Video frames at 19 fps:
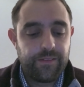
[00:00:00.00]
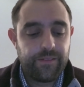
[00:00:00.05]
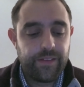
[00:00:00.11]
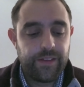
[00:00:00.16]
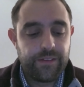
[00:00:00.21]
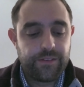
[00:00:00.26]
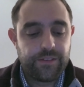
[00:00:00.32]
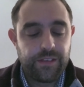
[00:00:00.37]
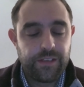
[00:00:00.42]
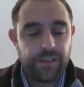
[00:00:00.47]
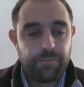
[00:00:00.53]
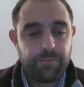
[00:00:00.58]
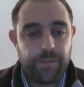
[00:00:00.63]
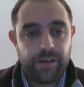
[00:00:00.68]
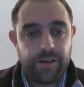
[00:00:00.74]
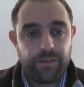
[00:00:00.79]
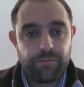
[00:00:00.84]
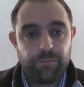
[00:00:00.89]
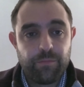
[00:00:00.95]
into the
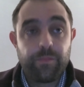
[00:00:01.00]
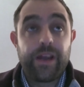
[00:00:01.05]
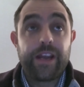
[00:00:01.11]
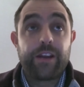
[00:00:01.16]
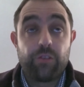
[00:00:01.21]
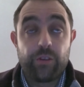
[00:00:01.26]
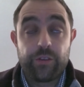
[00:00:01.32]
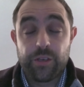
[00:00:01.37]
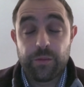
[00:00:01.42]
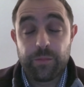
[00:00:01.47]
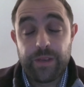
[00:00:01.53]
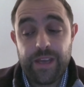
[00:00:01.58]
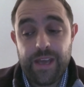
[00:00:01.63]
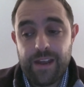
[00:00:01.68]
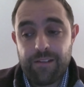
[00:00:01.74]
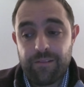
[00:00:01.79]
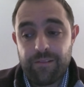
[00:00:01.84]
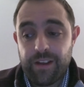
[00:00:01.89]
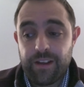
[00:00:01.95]
microscopy
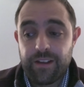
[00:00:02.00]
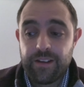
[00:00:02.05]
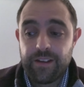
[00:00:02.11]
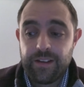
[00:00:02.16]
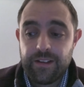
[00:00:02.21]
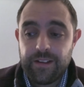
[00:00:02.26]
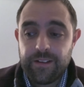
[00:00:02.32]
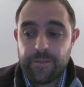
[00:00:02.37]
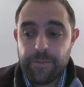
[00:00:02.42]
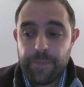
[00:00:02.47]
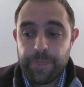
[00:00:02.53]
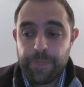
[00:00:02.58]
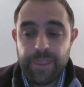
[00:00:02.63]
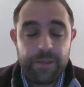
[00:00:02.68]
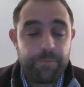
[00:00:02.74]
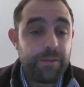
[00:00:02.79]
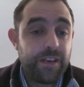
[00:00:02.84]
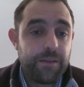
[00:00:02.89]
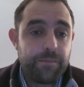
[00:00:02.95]
area,
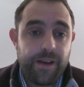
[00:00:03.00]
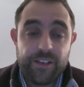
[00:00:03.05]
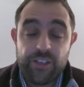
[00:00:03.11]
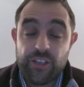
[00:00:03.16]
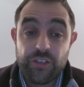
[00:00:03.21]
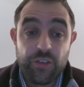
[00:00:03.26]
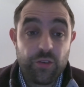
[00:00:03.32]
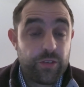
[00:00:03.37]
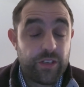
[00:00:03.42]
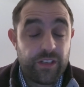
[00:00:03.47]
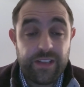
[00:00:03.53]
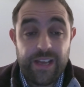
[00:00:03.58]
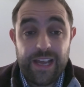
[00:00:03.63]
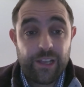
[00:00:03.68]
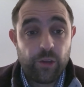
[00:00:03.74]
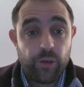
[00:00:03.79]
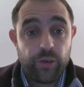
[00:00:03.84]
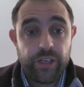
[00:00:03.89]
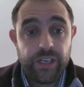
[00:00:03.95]
the mini matcher's already
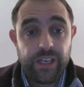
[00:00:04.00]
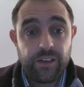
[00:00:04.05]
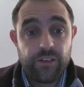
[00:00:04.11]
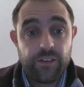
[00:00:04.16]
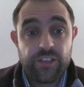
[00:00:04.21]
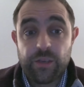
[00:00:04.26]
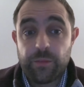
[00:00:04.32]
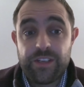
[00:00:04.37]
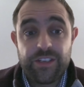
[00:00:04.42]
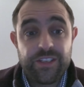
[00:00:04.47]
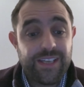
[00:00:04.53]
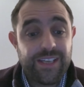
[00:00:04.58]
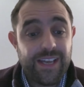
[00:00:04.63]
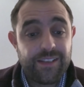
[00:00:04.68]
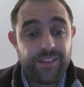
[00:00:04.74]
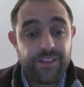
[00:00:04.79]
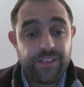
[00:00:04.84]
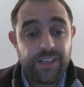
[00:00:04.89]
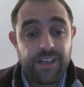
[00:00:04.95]
there looking, so it
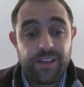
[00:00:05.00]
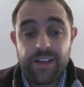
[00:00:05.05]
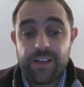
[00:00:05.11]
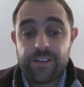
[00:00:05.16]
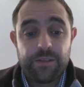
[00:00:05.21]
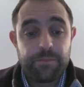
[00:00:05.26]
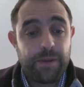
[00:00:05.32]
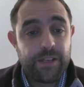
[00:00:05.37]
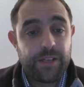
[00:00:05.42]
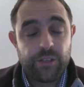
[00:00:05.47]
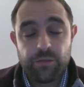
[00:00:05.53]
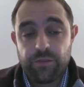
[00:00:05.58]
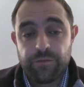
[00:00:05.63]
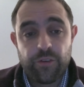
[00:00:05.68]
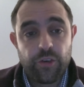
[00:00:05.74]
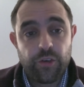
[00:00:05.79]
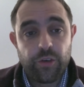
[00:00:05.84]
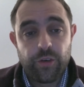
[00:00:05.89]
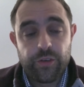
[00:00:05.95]
scans it as a matter
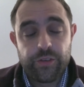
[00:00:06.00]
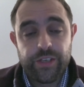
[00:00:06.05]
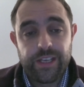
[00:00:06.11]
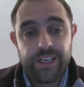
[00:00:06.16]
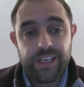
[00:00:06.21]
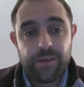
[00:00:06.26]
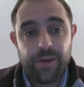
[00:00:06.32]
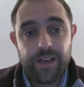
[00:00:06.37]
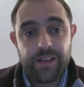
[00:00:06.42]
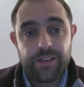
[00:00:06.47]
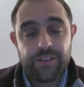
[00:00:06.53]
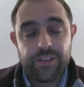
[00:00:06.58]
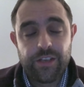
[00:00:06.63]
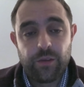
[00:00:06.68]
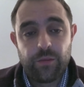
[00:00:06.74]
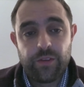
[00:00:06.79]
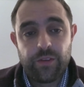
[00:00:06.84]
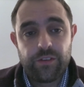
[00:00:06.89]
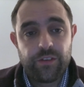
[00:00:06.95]
of course anyway.
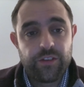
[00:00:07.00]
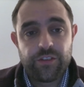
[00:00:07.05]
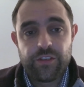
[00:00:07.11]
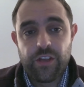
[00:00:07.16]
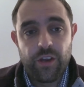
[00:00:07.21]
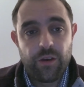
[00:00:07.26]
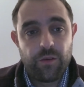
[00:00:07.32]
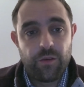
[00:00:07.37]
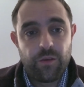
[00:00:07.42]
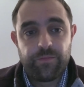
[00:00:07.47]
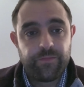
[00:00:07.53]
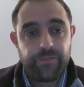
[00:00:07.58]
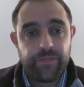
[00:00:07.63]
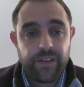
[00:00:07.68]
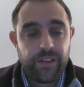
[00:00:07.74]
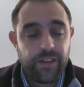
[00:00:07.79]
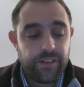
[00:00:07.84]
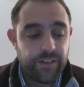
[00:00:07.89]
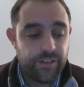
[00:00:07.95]
So there's no
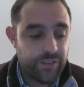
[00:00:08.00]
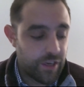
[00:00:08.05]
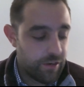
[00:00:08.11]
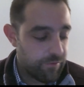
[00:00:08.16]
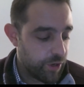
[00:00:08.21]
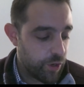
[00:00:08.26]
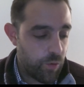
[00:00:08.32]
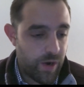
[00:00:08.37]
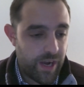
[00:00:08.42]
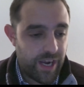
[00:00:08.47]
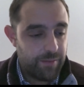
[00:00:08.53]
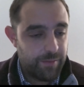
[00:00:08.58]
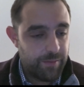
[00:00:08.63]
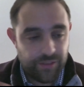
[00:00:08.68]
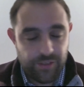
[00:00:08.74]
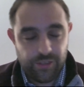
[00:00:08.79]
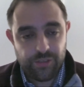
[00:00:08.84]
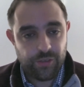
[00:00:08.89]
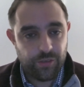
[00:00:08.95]

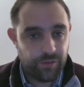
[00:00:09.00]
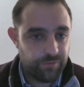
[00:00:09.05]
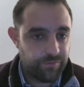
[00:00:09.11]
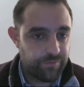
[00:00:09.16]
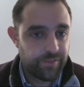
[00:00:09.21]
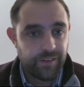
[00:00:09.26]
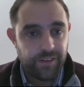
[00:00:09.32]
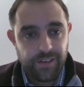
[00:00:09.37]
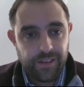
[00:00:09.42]
requirement to sort of